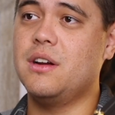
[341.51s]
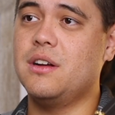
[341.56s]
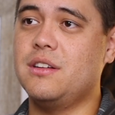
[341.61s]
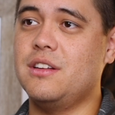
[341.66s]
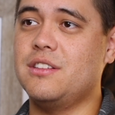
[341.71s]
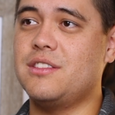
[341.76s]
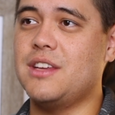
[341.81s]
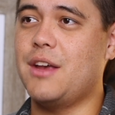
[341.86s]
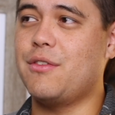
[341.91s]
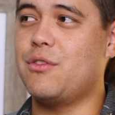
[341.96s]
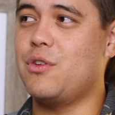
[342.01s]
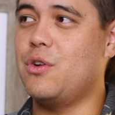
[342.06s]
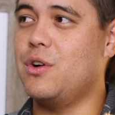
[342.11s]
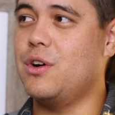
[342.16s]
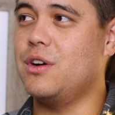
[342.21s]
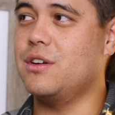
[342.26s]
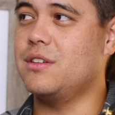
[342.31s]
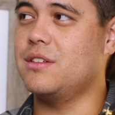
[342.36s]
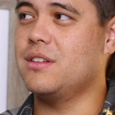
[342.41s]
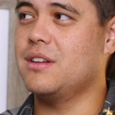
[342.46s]
this F chord,
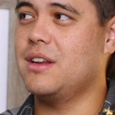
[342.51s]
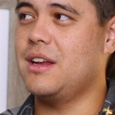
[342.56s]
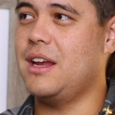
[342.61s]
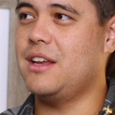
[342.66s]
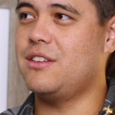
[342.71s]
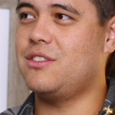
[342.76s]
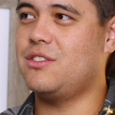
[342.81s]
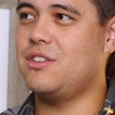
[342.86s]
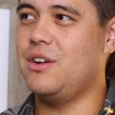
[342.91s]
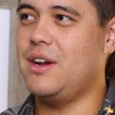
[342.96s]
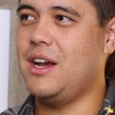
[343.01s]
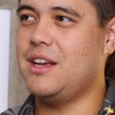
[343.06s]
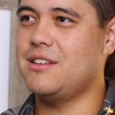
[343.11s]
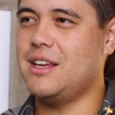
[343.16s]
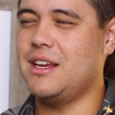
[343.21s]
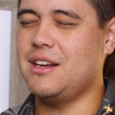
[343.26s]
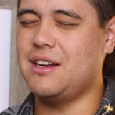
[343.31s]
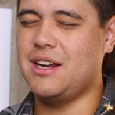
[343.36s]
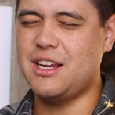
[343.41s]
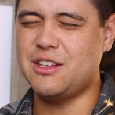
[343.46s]
it still has
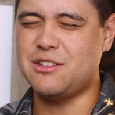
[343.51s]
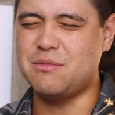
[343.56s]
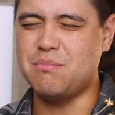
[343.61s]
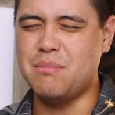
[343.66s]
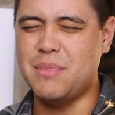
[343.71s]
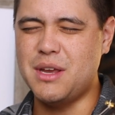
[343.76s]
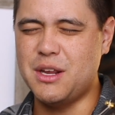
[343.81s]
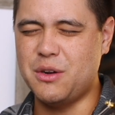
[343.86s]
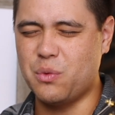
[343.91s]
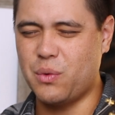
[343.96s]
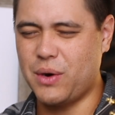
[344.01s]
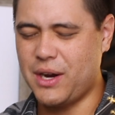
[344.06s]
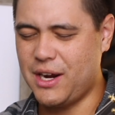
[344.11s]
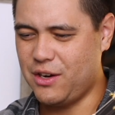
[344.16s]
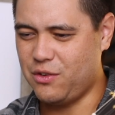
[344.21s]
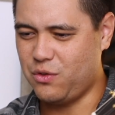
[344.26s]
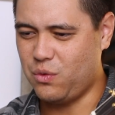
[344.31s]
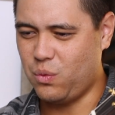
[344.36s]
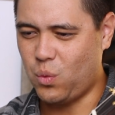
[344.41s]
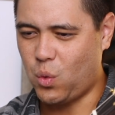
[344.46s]
that nice
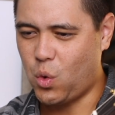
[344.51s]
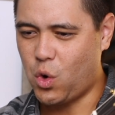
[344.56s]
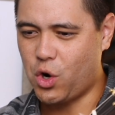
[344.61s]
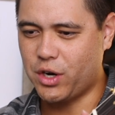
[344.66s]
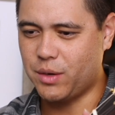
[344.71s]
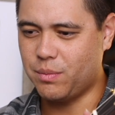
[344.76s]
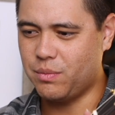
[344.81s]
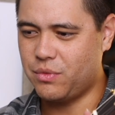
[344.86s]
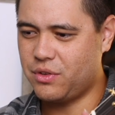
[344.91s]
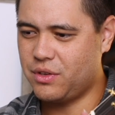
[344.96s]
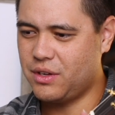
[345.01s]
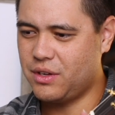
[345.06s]
mid-range warmth